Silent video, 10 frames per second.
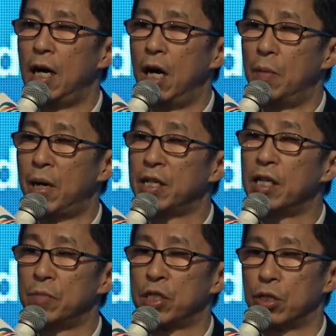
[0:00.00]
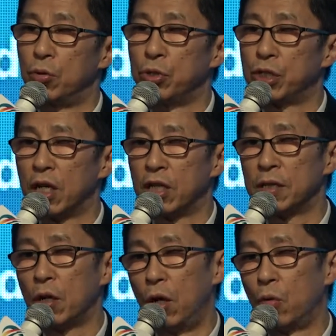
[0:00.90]
My name is Lü
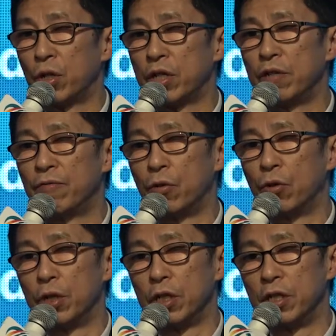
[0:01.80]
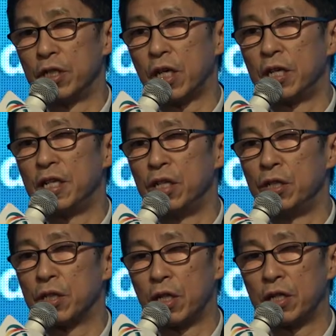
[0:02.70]
Xiang, working for the
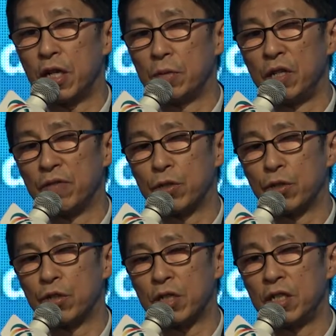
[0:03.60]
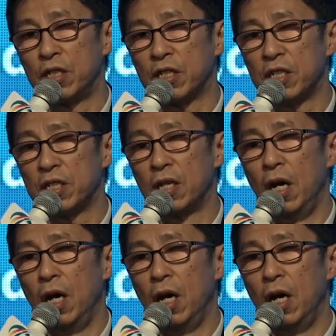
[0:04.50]
Chinese Academy of Social Sciences.